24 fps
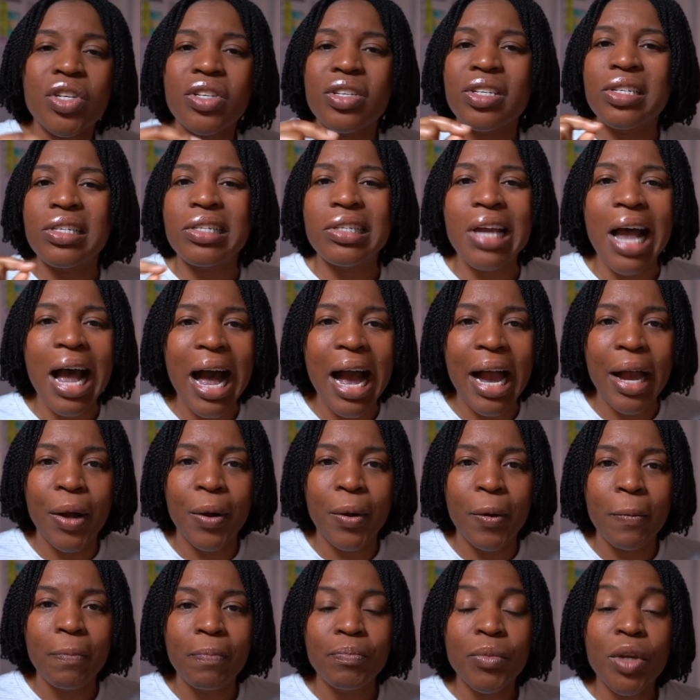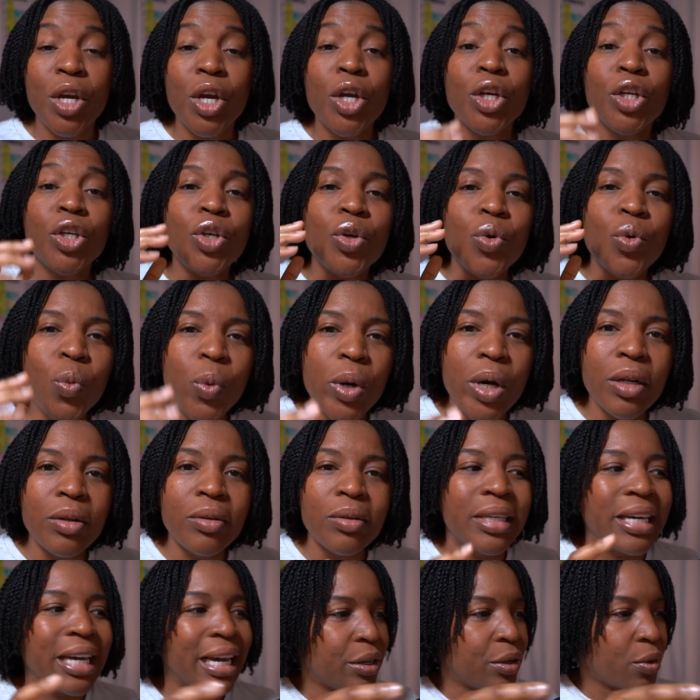style, you will
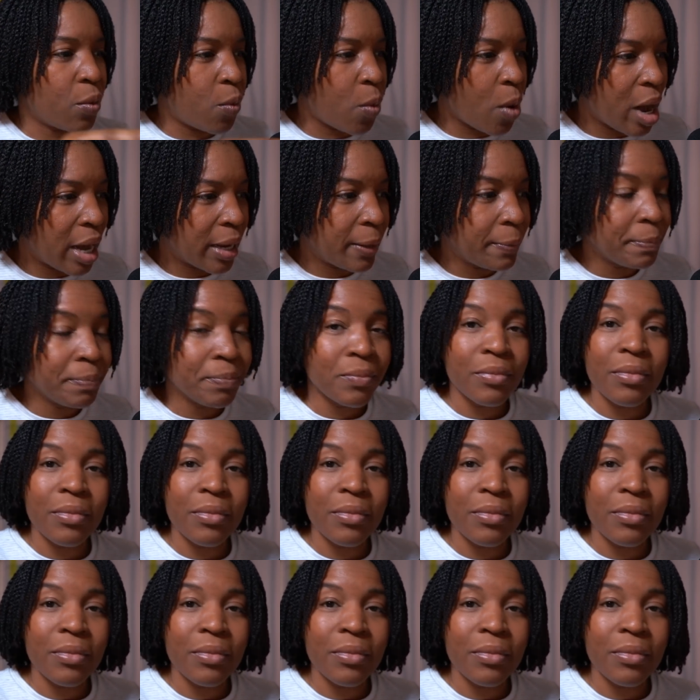get what?